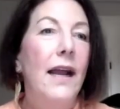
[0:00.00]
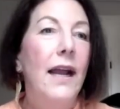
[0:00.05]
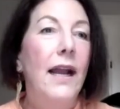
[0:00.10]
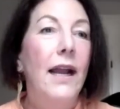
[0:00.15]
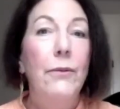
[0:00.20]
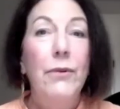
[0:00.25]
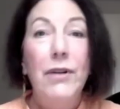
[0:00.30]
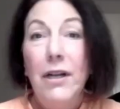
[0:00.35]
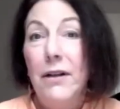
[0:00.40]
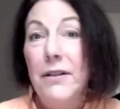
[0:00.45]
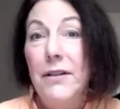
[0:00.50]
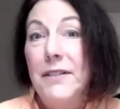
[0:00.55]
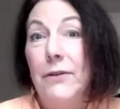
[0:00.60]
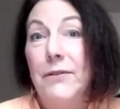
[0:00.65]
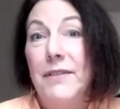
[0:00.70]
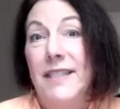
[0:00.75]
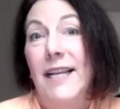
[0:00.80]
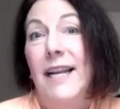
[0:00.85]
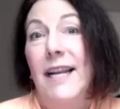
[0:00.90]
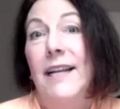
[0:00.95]
I would also
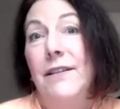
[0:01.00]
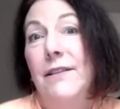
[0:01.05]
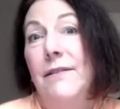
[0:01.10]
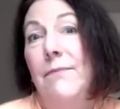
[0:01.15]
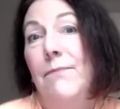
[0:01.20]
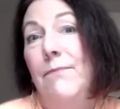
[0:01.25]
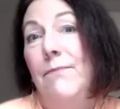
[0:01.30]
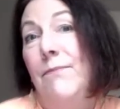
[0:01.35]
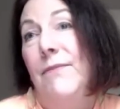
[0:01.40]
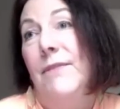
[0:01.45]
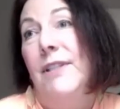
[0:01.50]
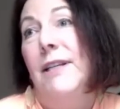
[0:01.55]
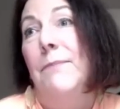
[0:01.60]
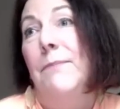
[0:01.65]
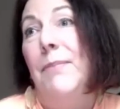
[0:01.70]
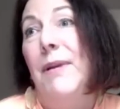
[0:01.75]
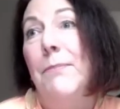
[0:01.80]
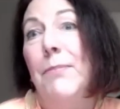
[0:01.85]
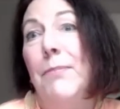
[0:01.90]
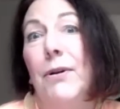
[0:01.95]
say to
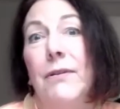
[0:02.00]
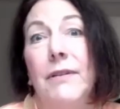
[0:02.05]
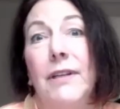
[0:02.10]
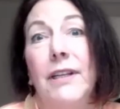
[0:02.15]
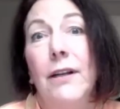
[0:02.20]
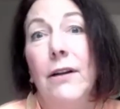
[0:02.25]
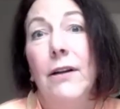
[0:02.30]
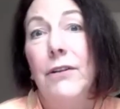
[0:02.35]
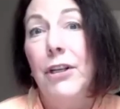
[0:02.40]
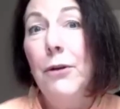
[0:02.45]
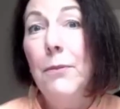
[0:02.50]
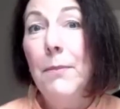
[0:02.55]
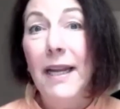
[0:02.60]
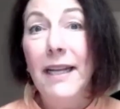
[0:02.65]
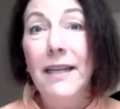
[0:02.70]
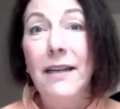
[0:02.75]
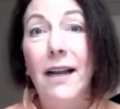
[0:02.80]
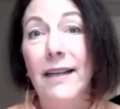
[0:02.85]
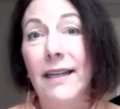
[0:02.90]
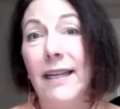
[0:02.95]
people, you know, you may
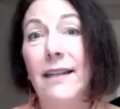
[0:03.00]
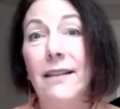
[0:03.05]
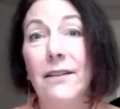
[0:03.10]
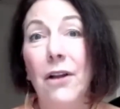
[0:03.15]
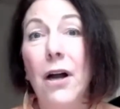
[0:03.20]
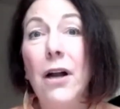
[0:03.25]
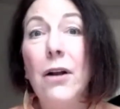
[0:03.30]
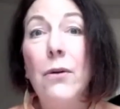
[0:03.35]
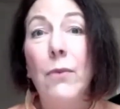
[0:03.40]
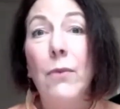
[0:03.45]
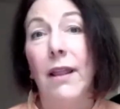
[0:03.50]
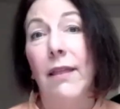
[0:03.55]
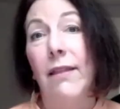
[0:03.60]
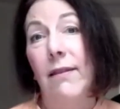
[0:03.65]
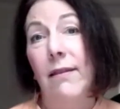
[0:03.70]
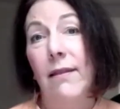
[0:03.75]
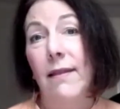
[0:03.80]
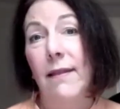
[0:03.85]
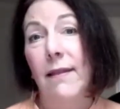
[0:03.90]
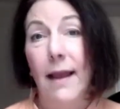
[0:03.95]
not get along with
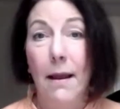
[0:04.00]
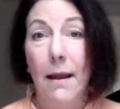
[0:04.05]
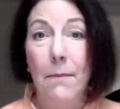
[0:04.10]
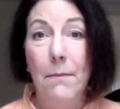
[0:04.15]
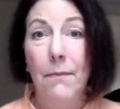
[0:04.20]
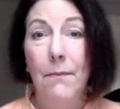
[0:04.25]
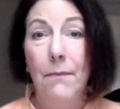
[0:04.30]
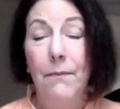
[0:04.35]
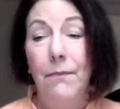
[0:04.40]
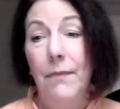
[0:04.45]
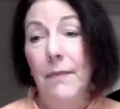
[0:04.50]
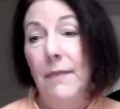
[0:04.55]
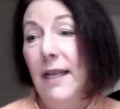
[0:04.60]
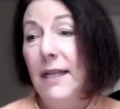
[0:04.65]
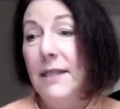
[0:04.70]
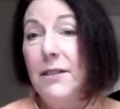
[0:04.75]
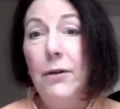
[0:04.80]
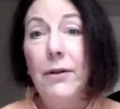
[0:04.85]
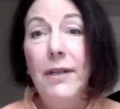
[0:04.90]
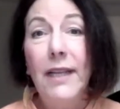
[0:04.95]
them.
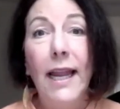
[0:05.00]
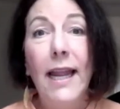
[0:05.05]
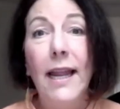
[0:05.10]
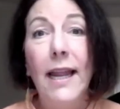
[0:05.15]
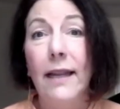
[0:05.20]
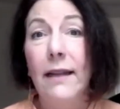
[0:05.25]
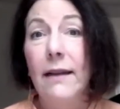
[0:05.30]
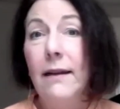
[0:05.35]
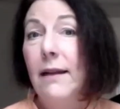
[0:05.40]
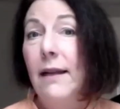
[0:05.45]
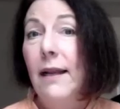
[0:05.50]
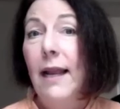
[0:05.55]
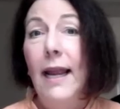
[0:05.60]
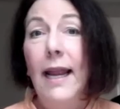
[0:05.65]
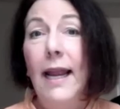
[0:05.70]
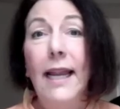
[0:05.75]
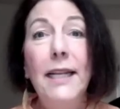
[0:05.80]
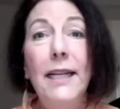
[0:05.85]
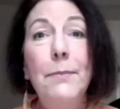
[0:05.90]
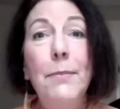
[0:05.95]
That's okay.
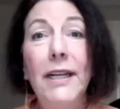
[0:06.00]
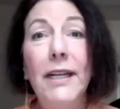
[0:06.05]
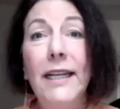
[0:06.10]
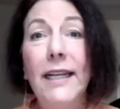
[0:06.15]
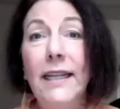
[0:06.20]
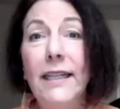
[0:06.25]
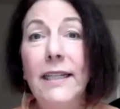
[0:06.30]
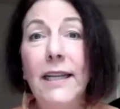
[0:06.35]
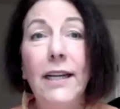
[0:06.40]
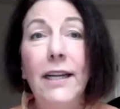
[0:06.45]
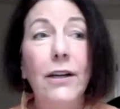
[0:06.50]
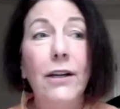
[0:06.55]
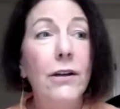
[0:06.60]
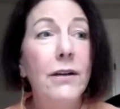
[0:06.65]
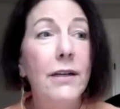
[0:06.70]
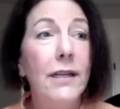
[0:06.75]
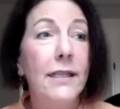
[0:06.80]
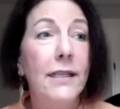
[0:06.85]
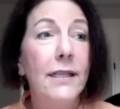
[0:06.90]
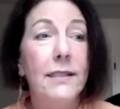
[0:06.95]
Anybody in here
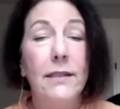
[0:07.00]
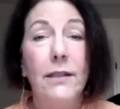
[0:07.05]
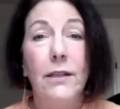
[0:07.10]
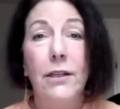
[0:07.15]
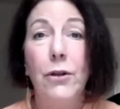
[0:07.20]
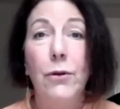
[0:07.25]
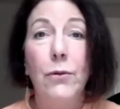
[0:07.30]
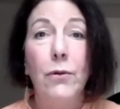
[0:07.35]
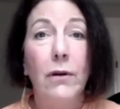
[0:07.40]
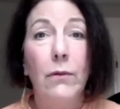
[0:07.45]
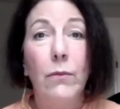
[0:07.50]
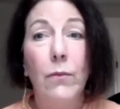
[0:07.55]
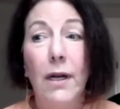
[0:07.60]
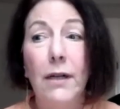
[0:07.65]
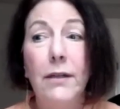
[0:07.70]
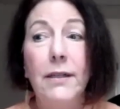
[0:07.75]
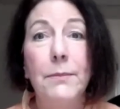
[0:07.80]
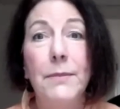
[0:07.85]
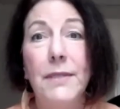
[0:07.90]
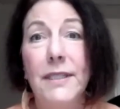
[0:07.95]
is, you are
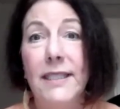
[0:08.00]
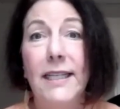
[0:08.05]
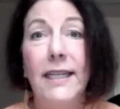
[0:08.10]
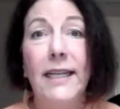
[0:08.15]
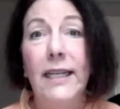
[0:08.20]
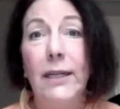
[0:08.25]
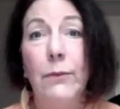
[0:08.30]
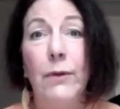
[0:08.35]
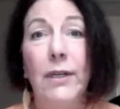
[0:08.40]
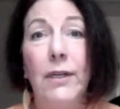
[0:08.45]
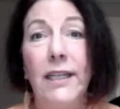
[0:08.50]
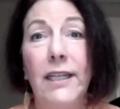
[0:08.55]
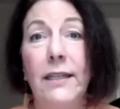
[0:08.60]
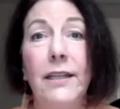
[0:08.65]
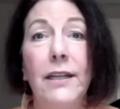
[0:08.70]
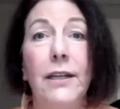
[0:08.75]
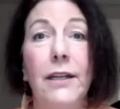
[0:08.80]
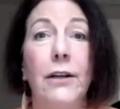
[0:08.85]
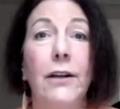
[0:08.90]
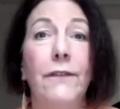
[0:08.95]
welcome to see anyone in here.